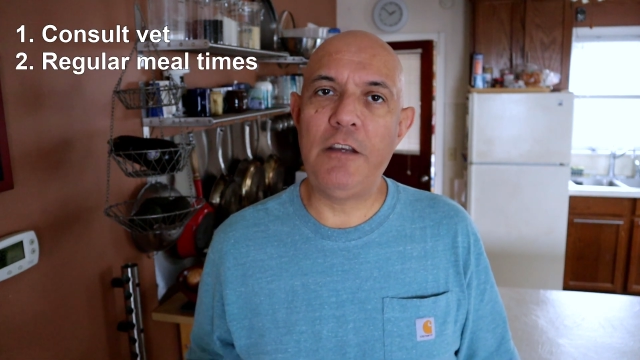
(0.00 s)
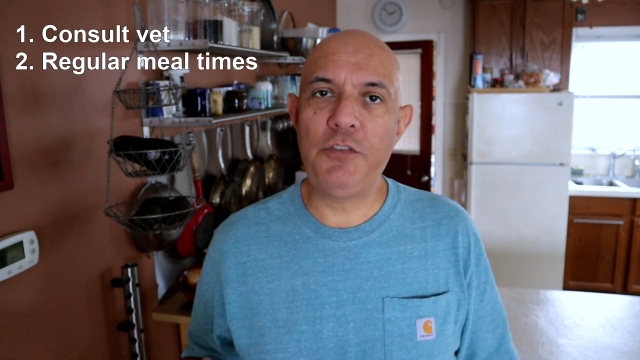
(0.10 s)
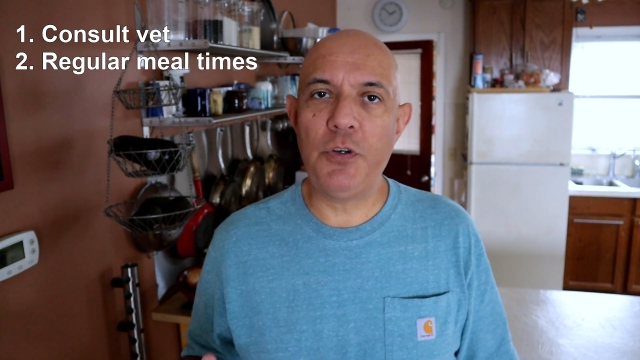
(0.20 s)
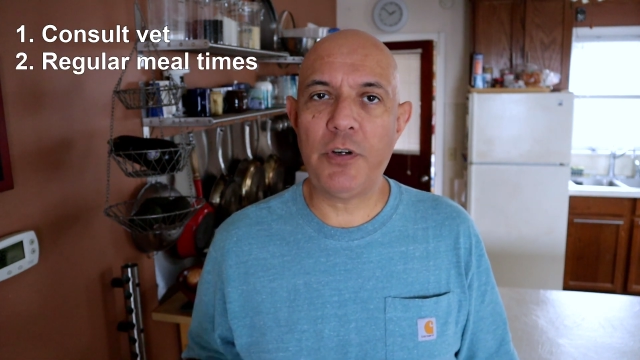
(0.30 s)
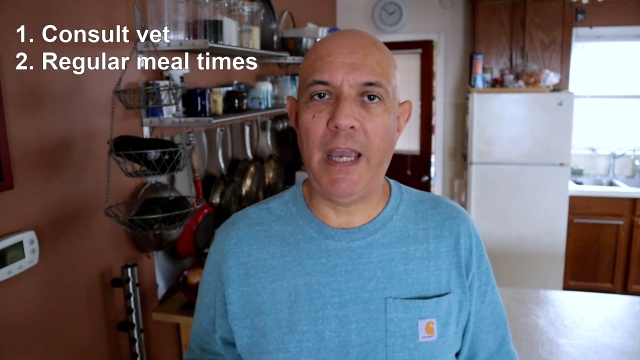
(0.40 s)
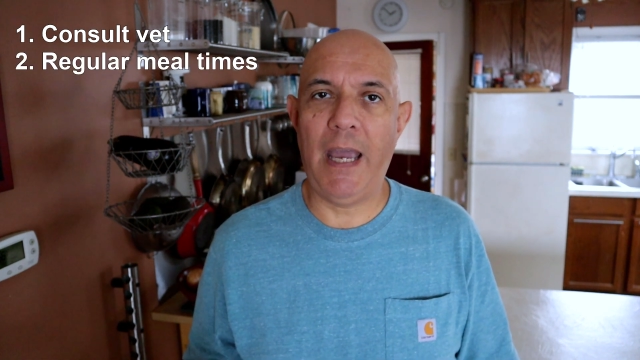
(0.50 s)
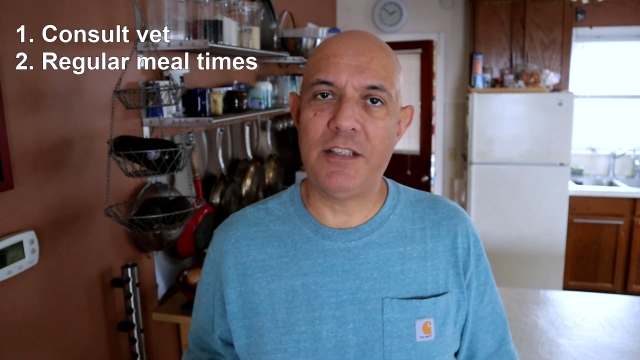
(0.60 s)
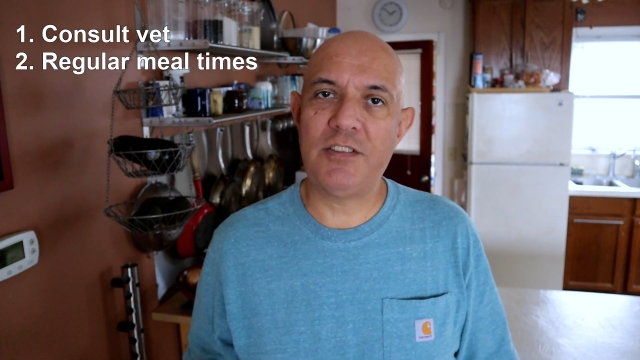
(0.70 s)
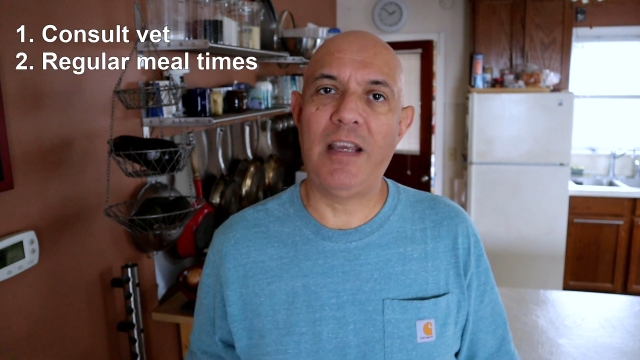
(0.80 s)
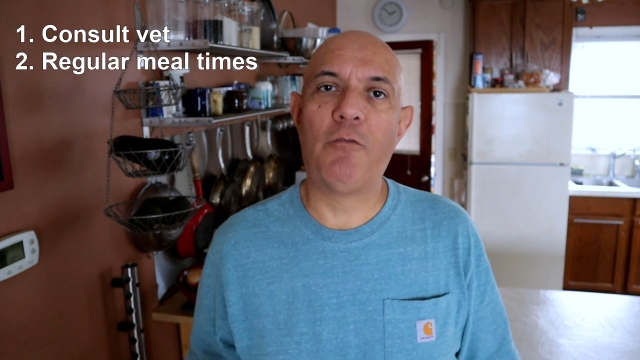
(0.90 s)
if your
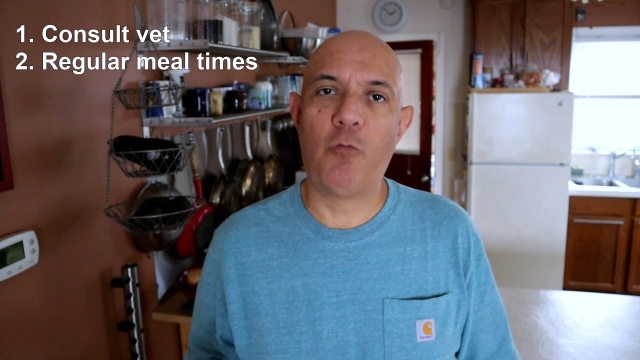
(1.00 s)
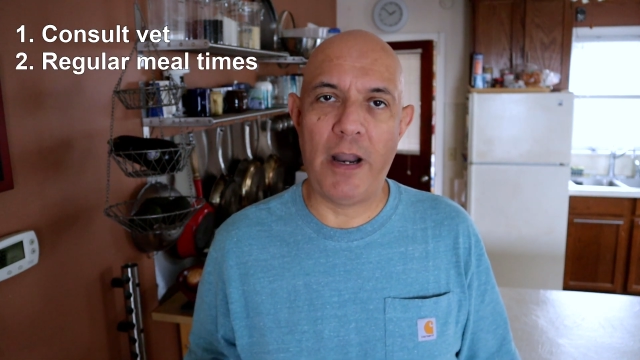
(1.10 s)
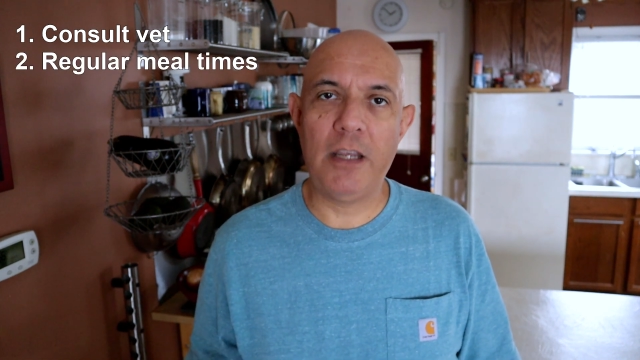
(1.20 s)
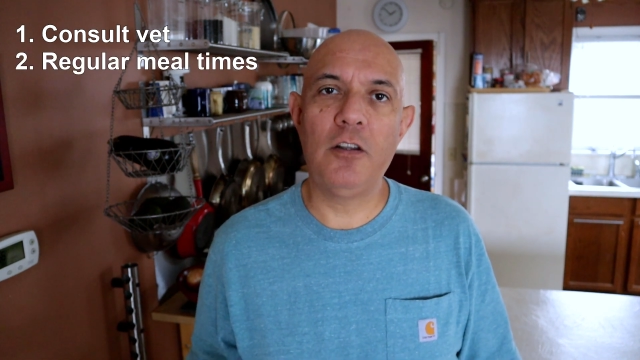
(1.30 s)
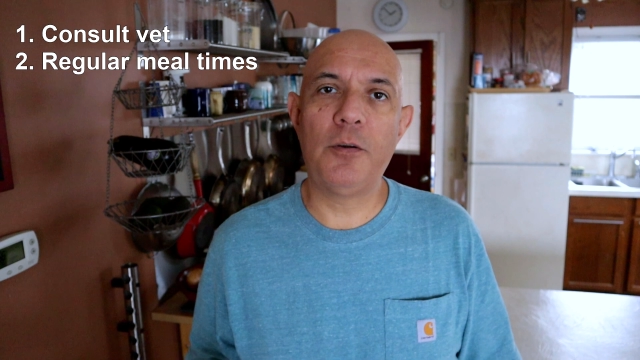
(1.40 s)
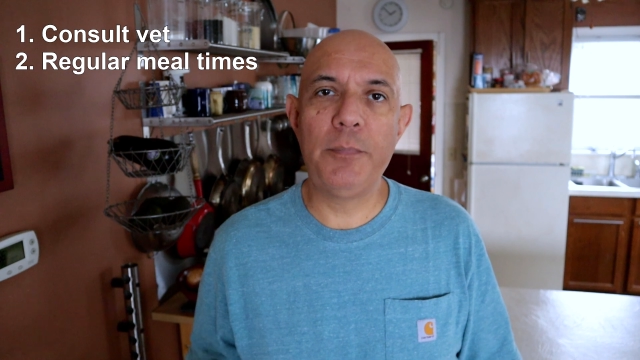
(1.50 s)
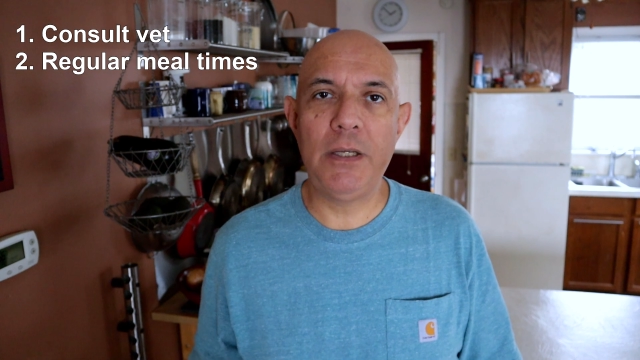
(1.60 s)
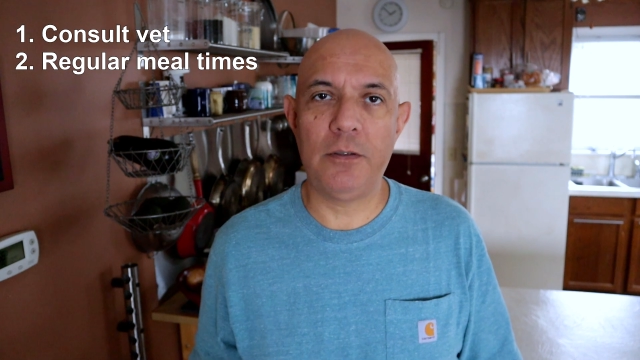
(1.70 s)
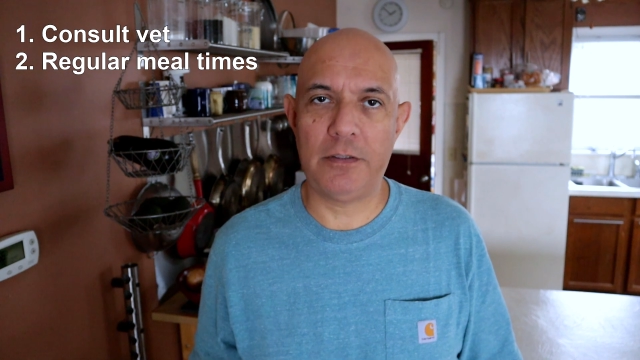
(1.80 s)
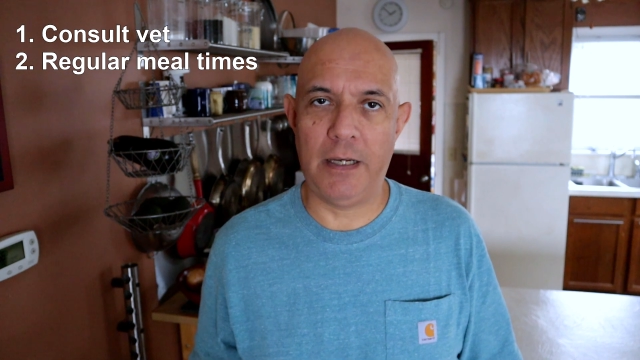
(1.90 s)
cats have regular
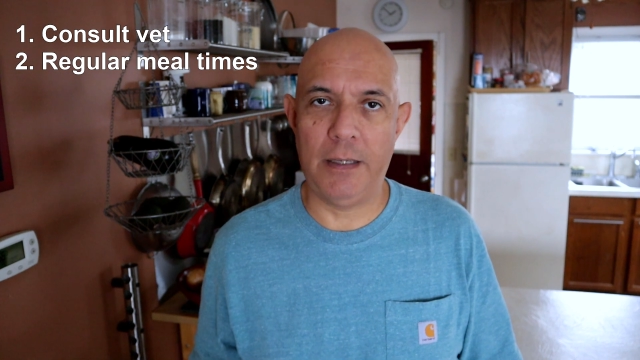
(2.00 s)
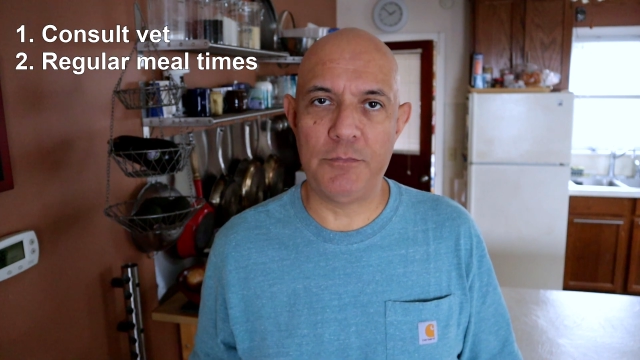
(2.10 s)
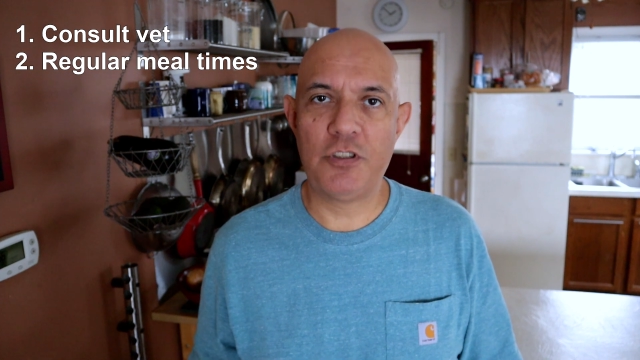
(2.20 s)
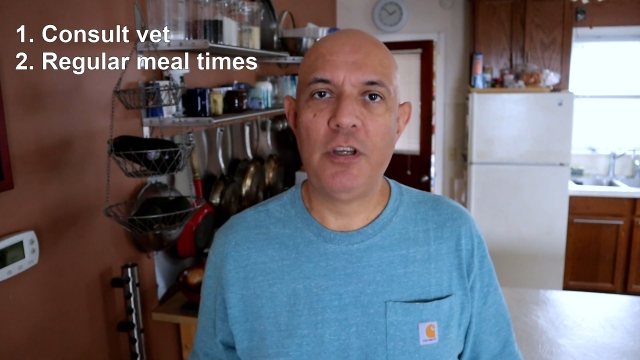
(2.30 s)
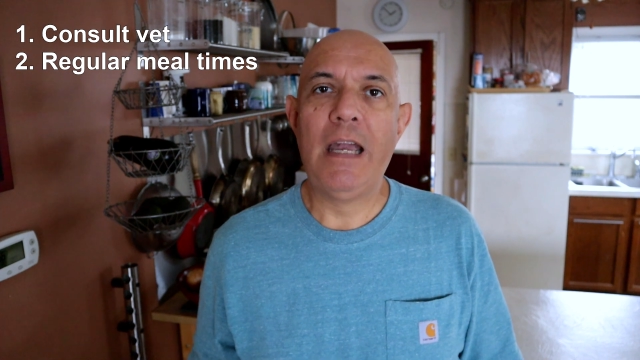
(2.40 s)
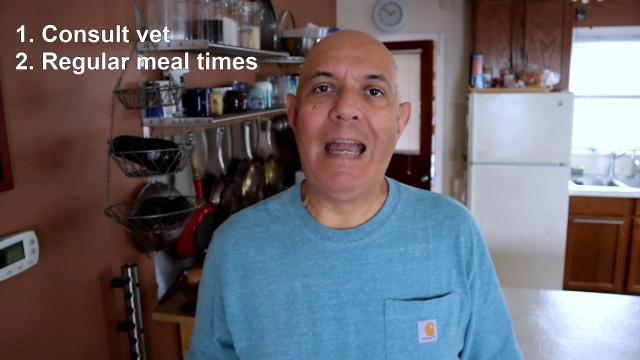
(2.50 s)
meal times,